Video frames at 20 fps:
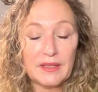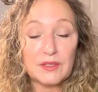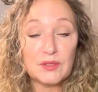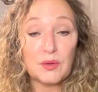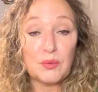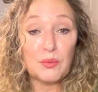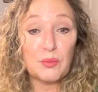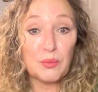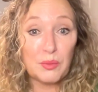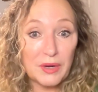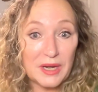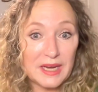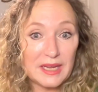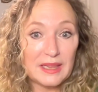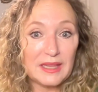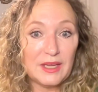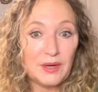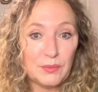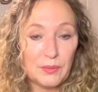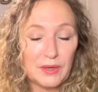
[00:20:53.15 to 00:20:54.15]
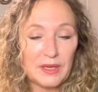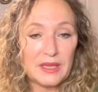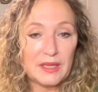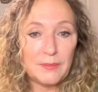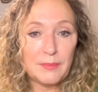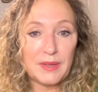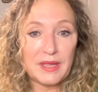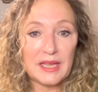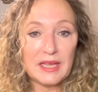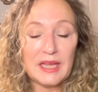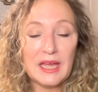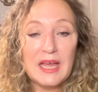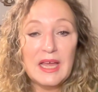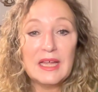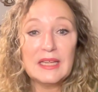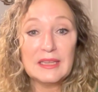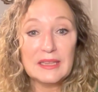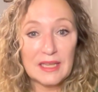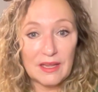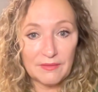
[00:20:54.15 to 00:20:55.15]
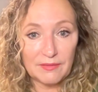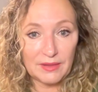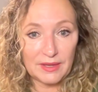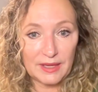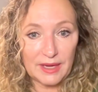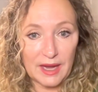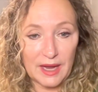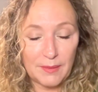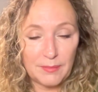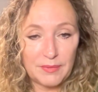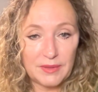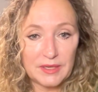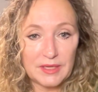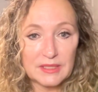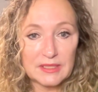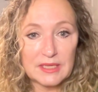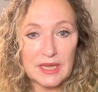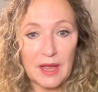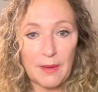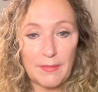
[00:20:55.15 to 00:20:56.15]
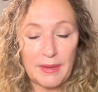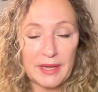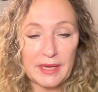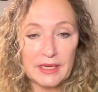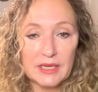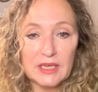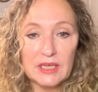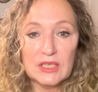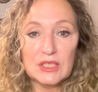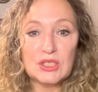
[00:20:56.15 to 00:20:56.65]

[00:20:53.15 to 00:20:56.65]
There's a really, really big leveling up that is coming.